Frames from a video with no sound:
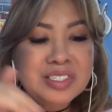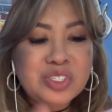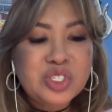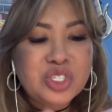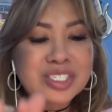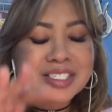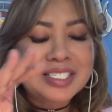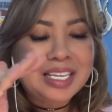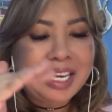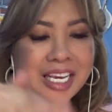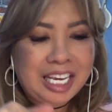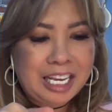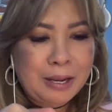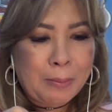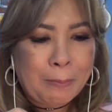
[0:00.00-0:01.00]
it's just
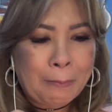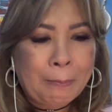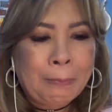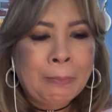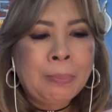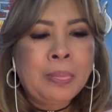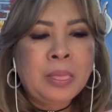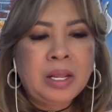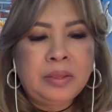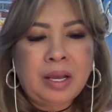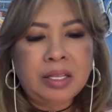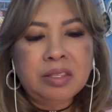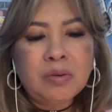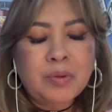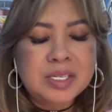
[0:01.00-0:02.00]
him,
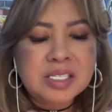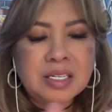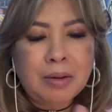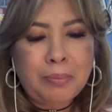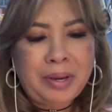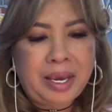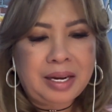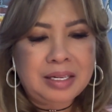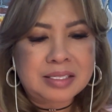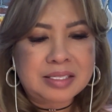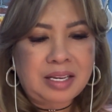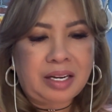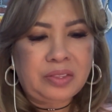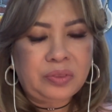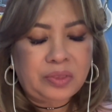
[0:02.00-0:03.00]
not the rest of the band is
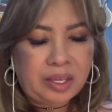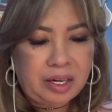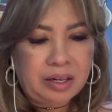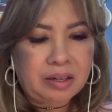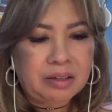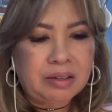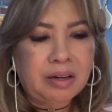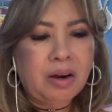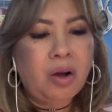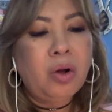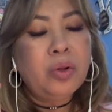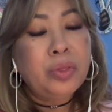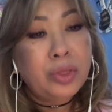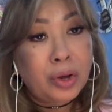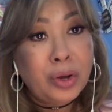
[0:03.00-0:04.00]
not there.
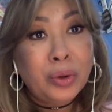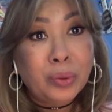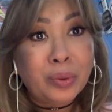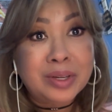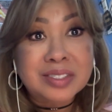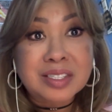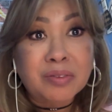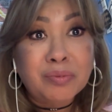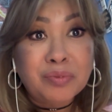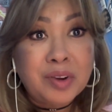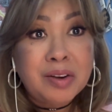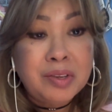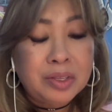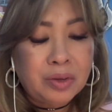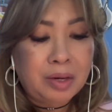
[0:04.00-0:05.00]
Although it's a
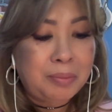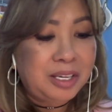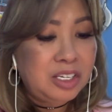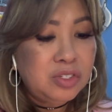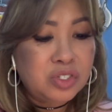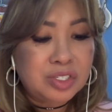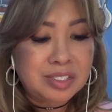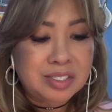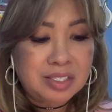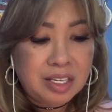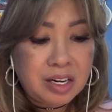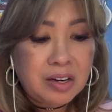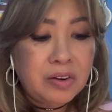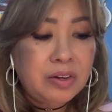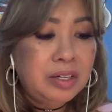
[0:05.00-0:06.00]
very good, he's just
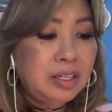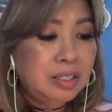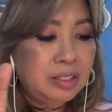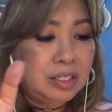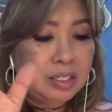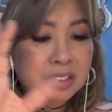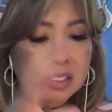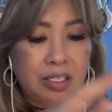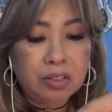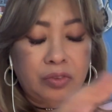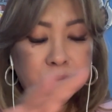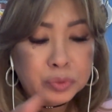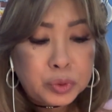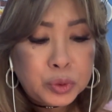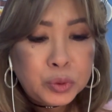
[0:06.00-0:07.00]
there in, in his
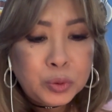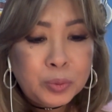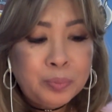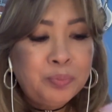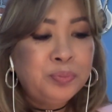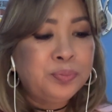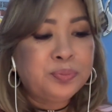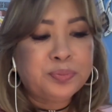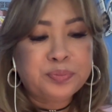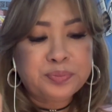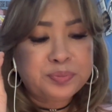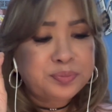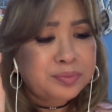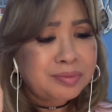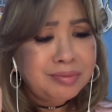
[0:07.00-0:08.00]
little room
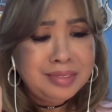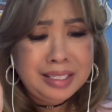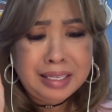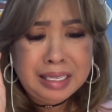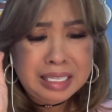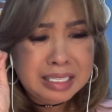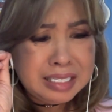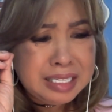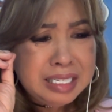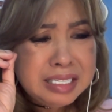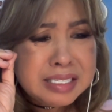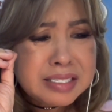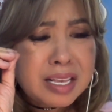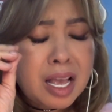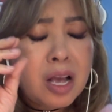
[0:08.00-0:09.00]
he
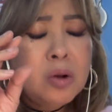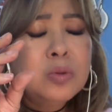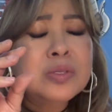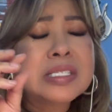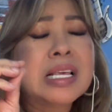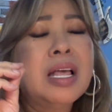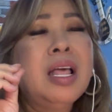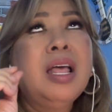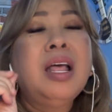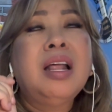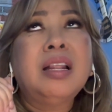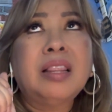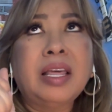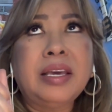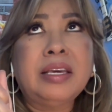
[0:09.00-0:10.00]
sounds
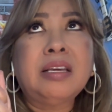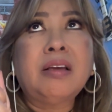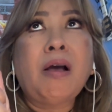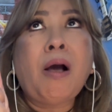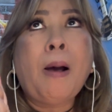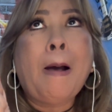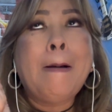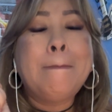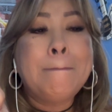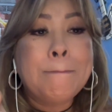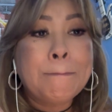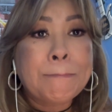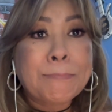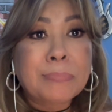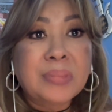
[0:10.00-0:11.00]
like
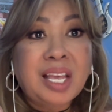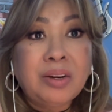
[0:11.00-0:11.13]
um